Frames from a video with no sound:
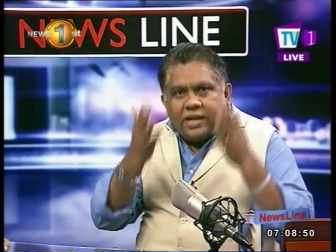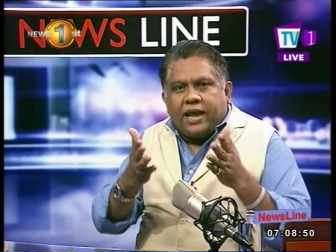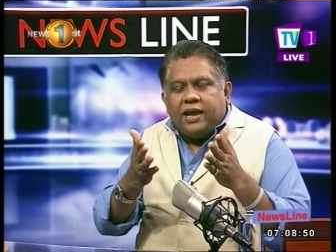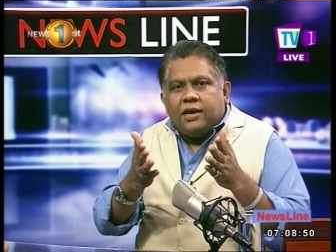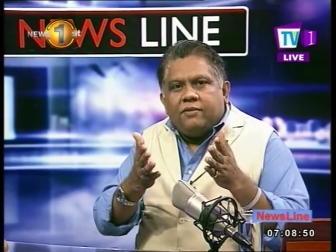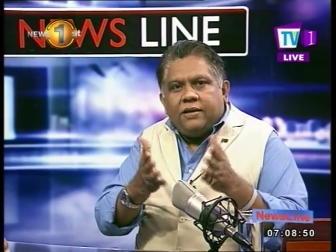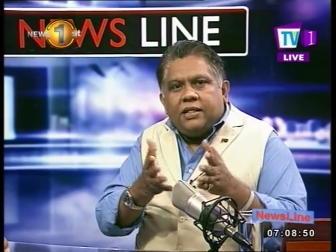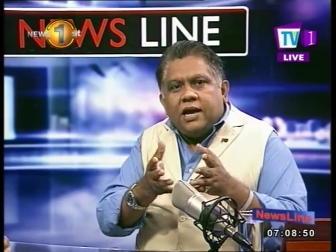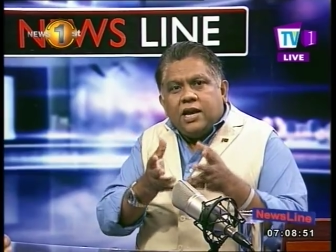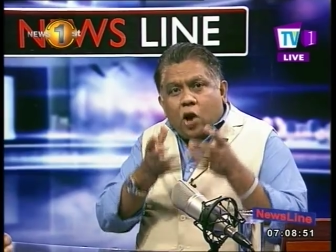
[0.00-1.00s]
think
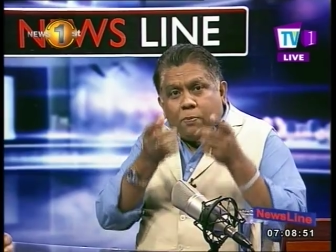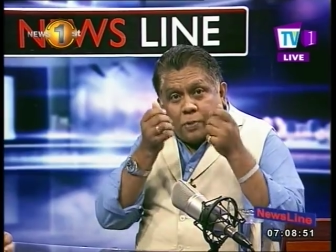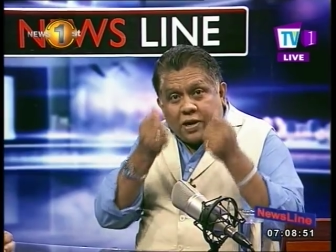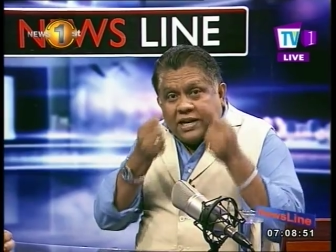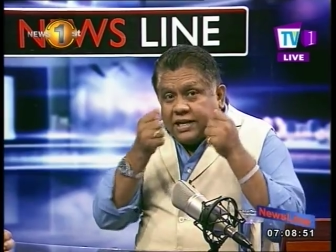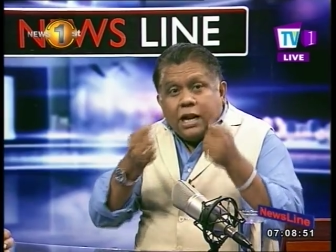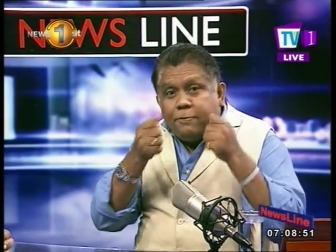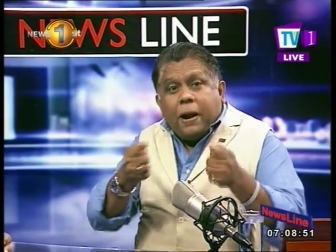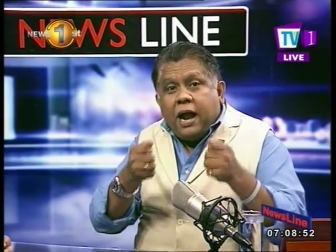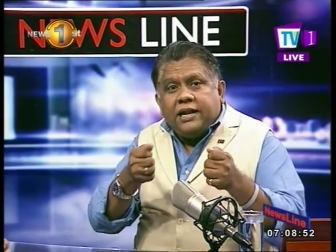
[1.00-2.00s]
whether your political
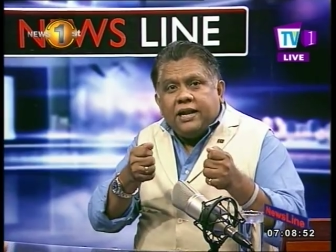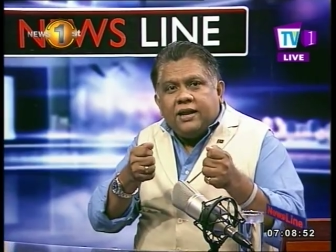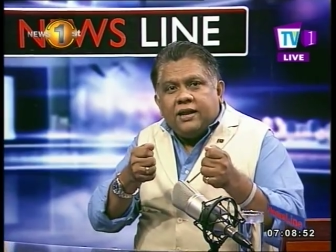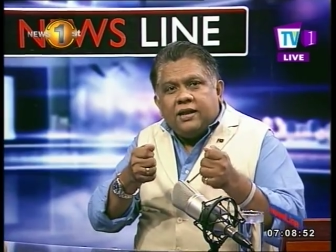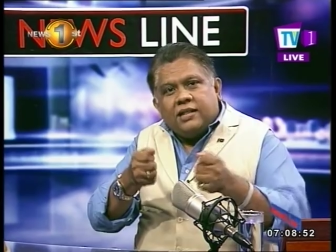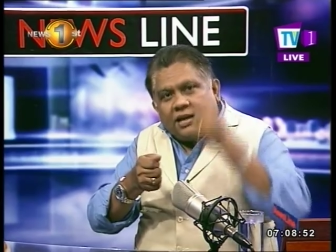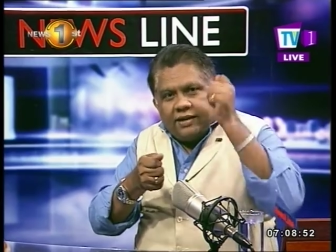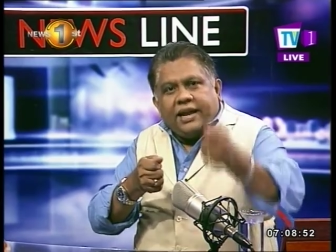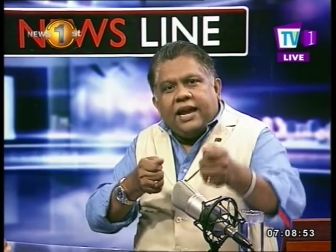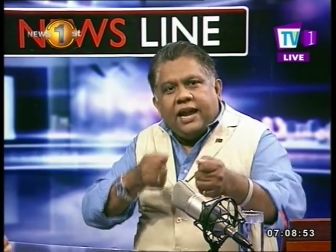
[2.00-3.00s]
political party, the
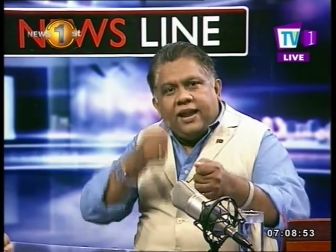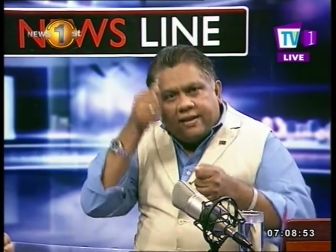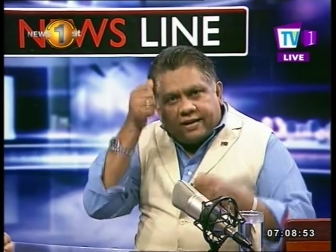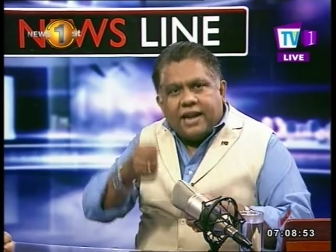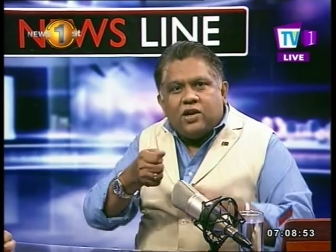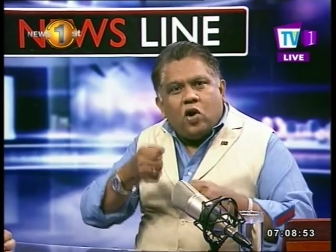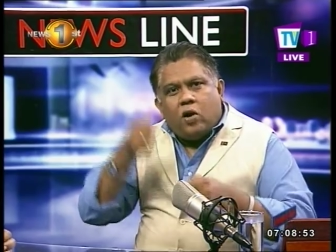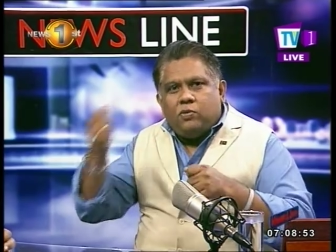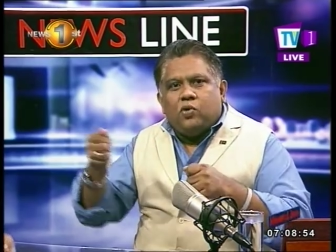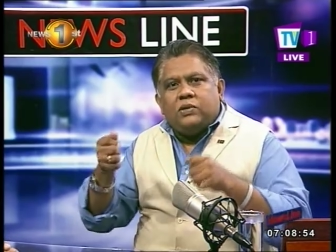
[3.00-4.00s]
green, red
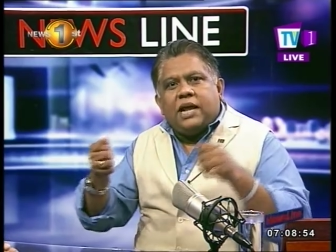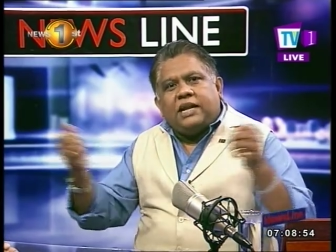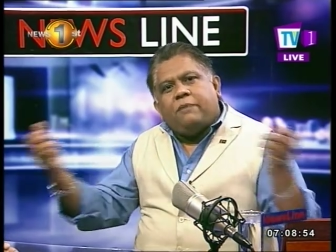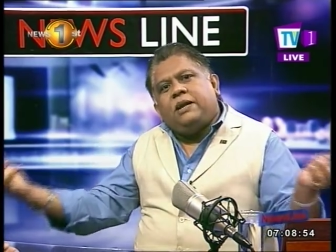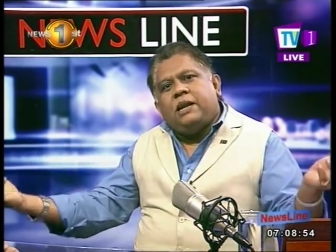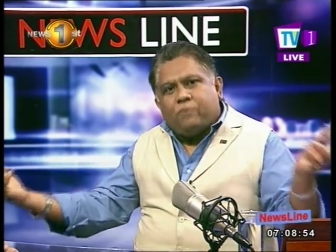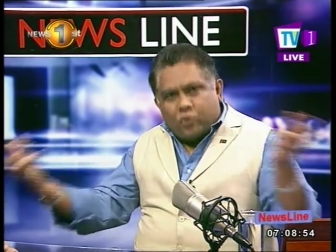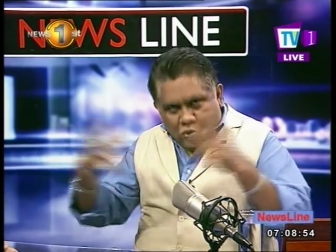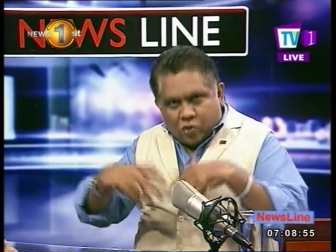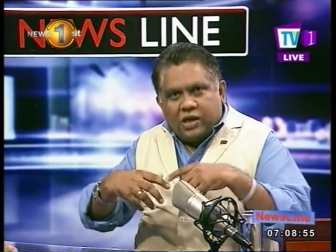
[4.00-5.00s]
or blue that have been a
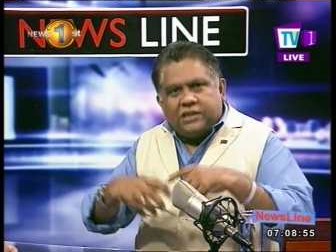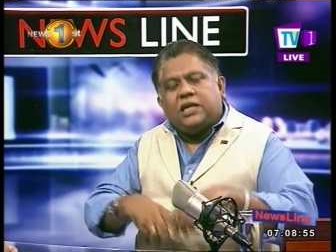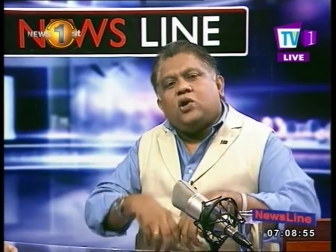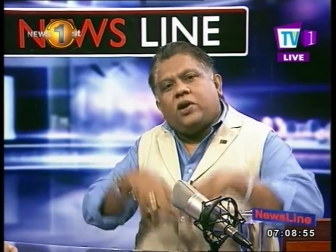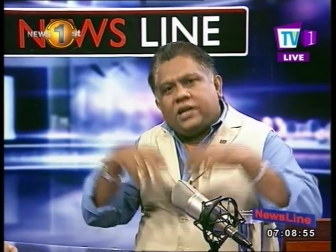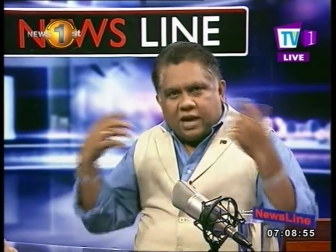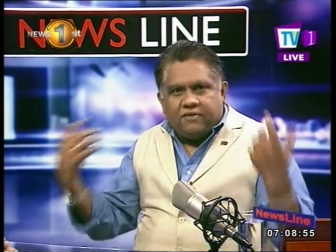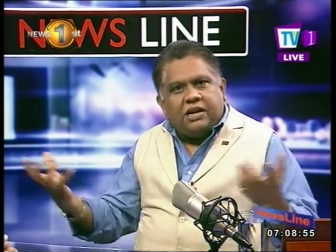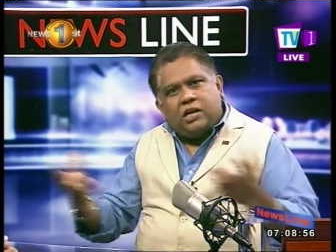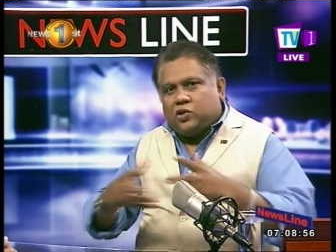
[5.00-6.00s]
coalition or in
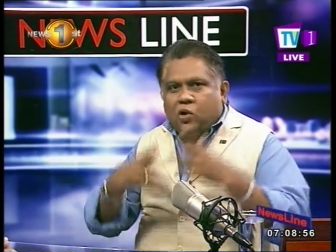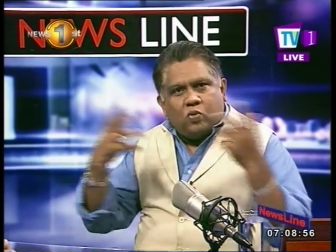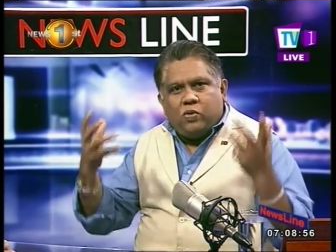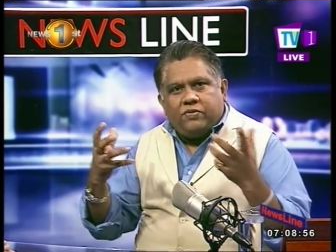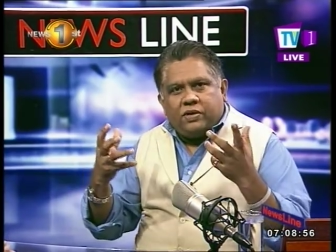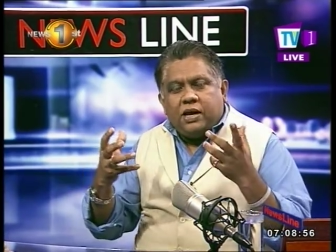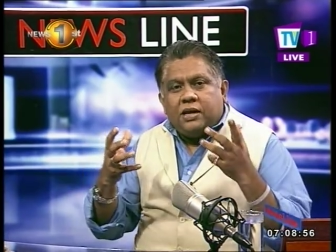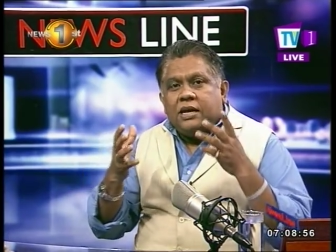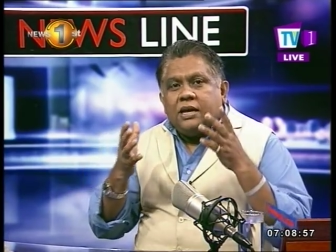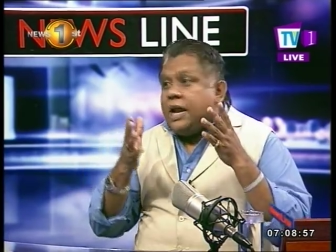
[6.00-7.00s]
governance or whoever,
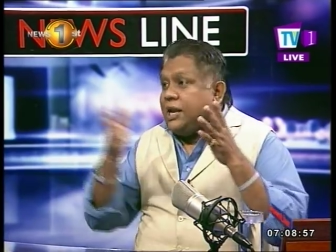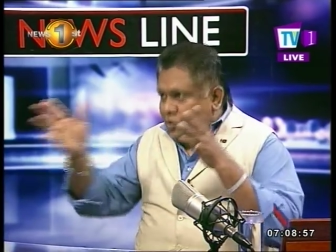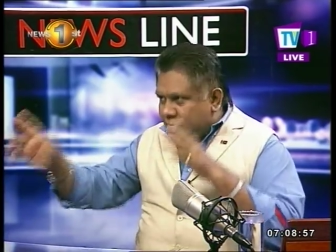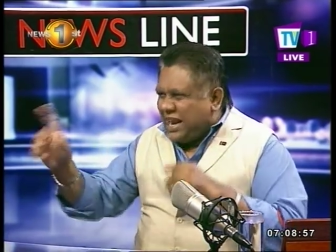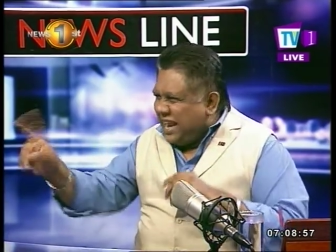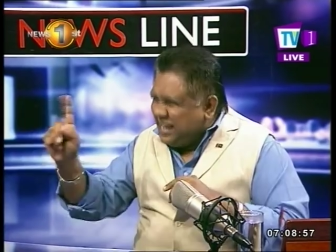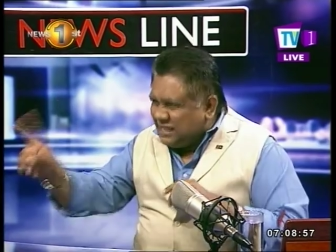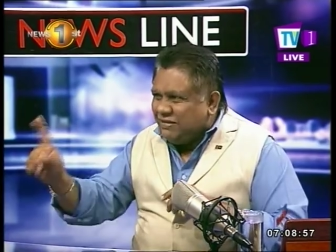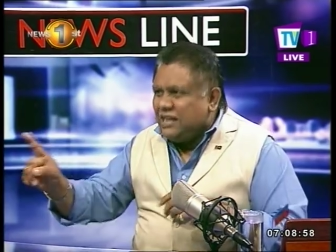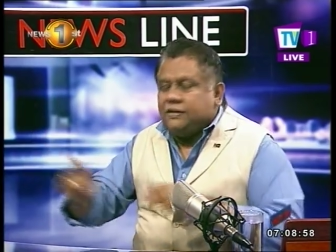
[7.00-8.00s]
no, you, that you, can I just
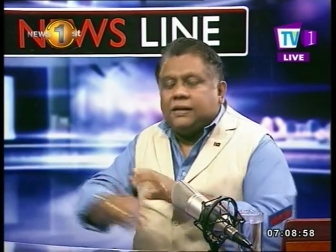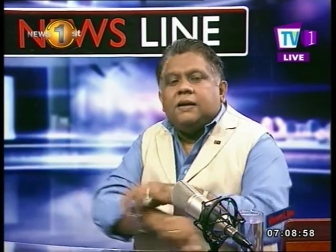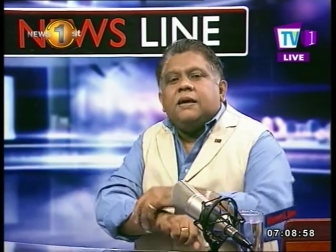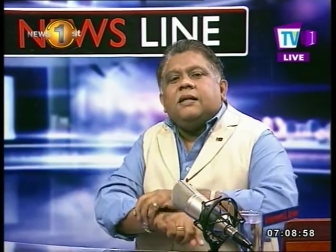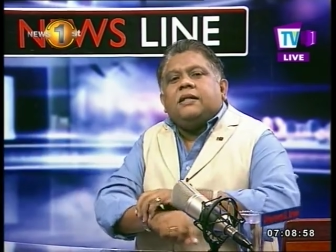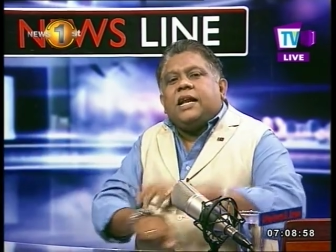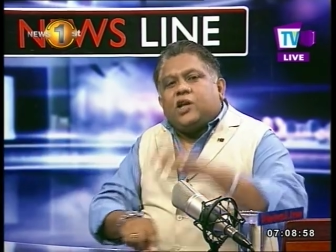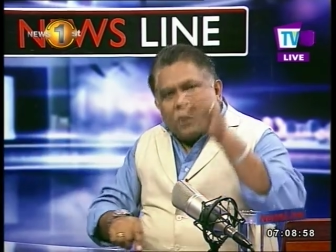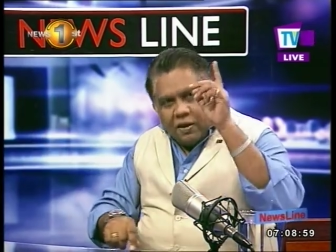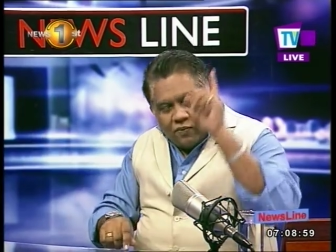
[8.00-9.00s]
yes. finish up? That
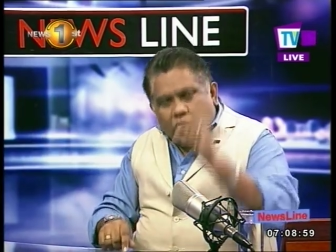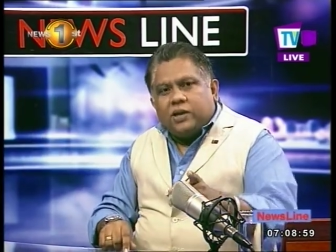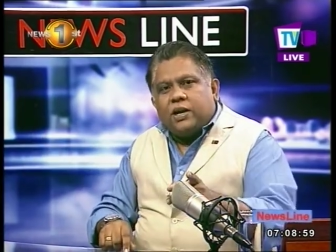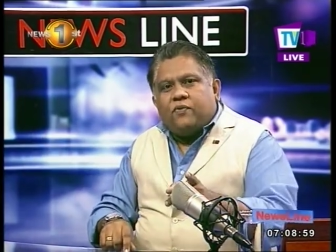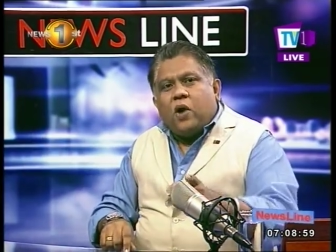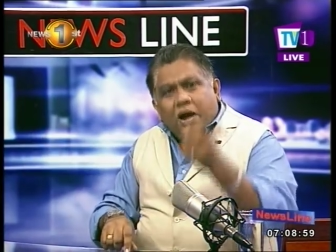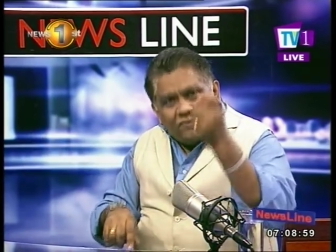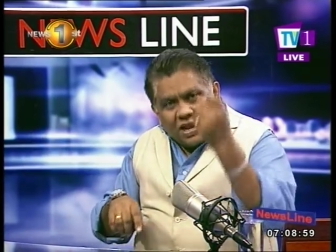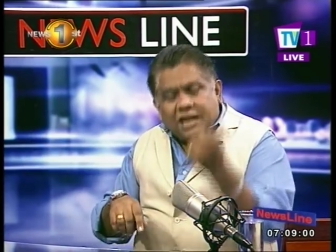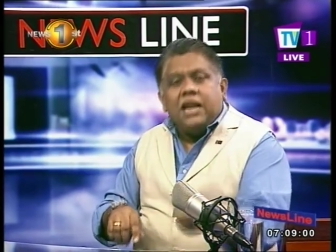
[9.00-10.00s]
you have voted for,
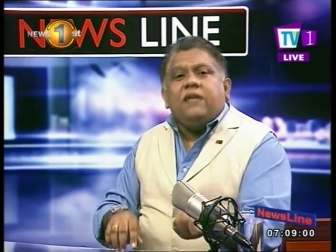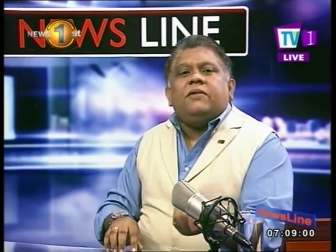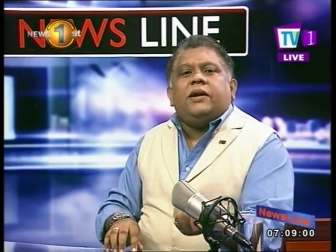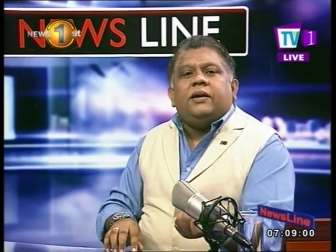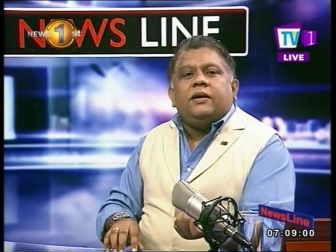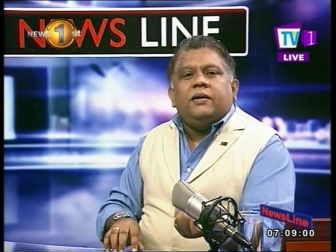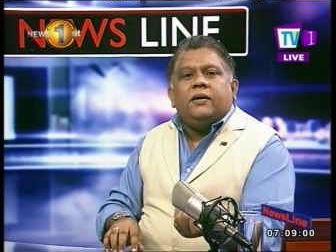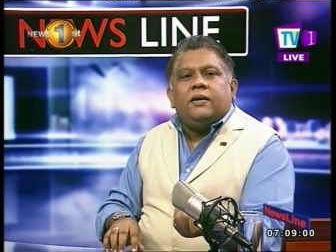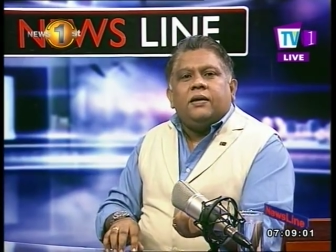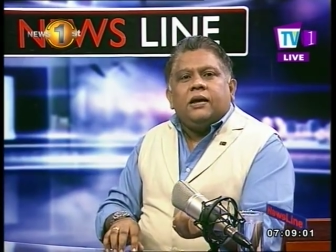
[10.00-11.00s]
have they delivered?
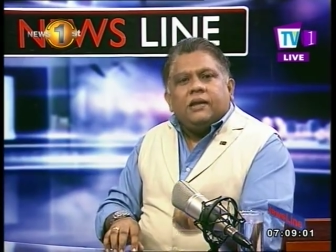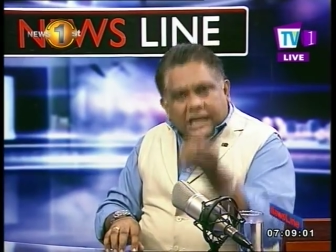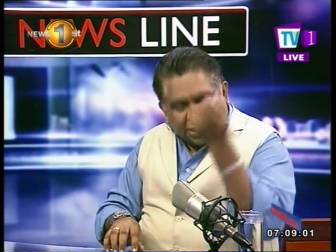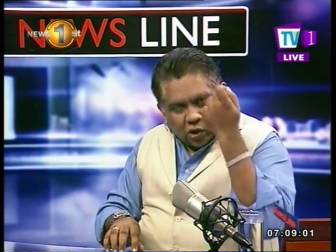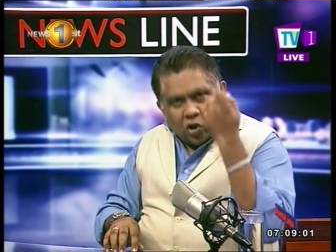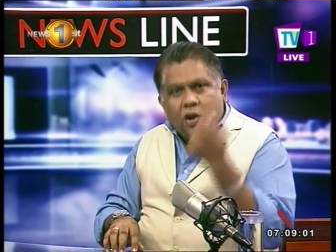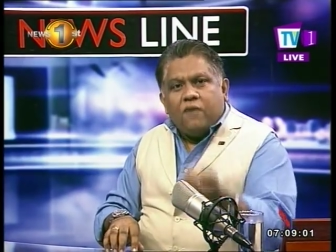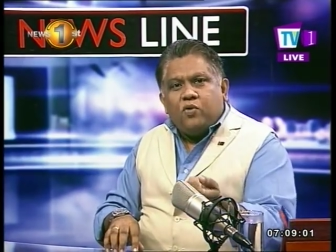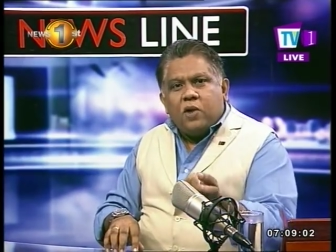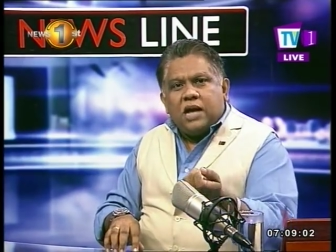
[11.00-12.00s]
That's all you
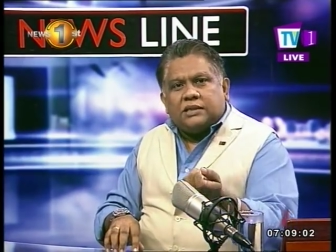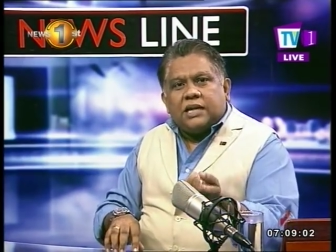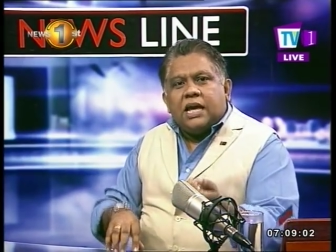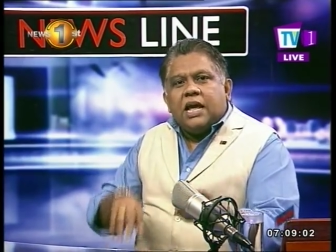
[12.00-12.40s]
have to ask.